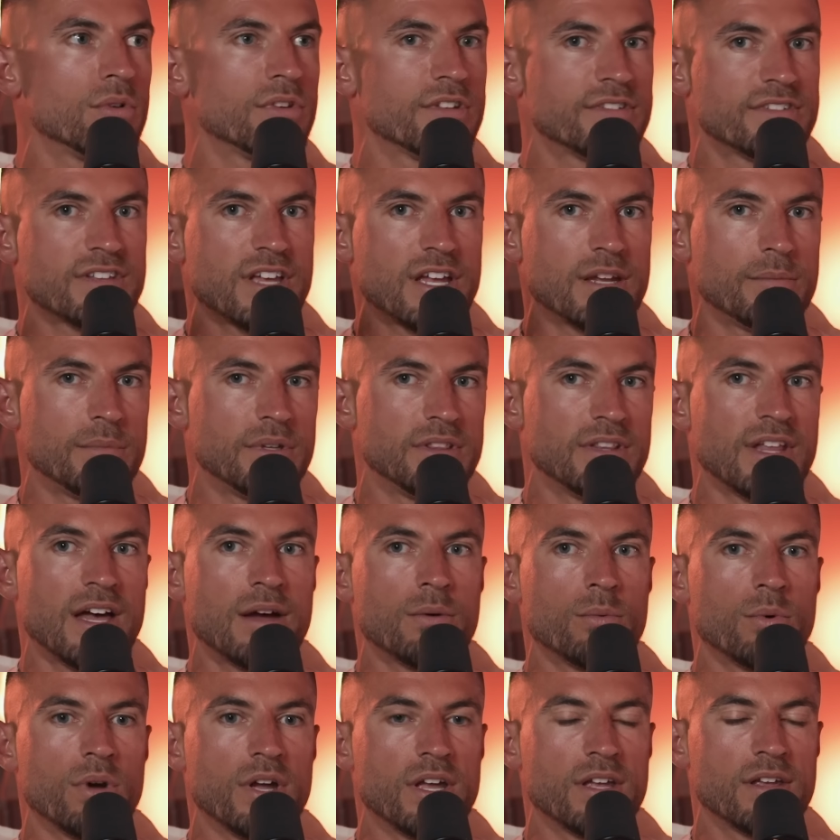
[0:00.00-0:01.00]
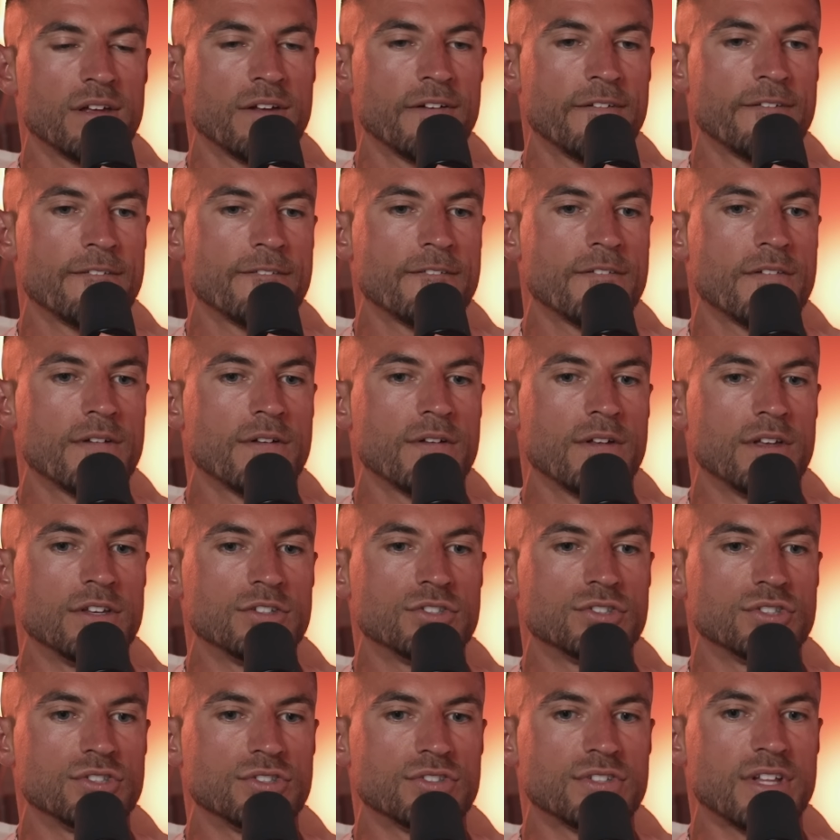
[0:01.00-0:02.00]
the same in that way.
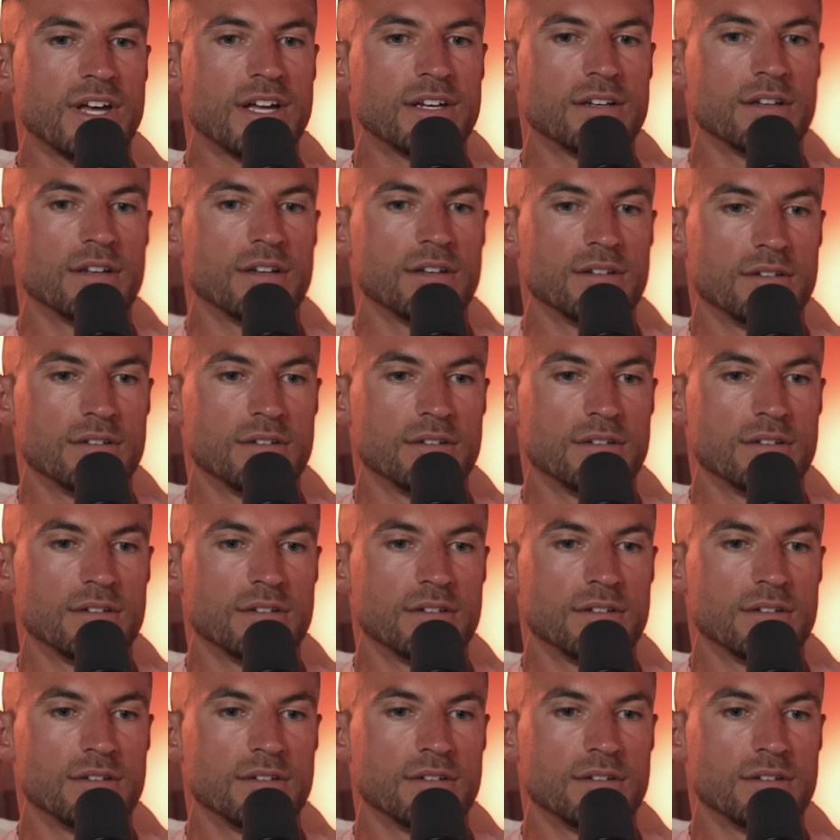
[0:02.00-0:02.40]
It's just there's